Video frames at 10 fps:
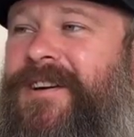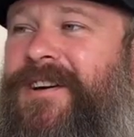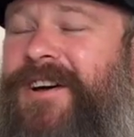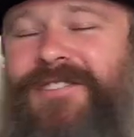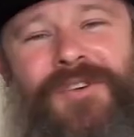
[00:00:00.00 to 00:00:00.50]

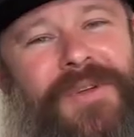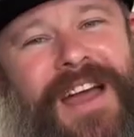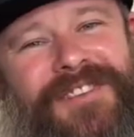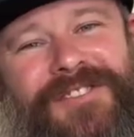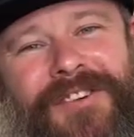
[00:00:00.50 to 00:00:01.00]
Until
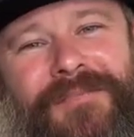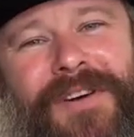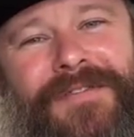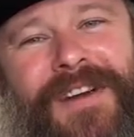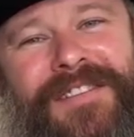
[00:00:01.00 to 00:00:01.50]
next time, my
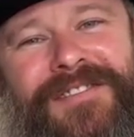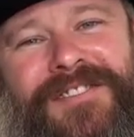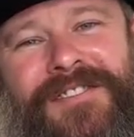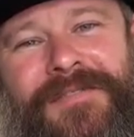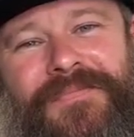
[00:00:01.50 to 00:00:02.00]

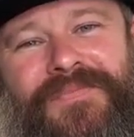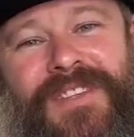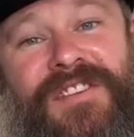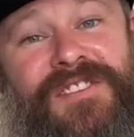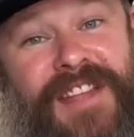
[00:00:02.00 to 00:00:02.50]
friends,
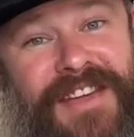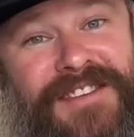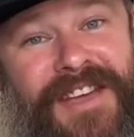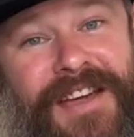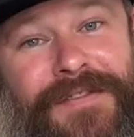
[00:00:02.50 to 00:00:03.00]
stay
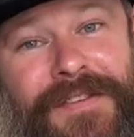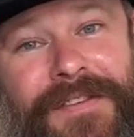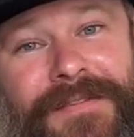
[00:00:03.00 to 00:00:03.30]
safe,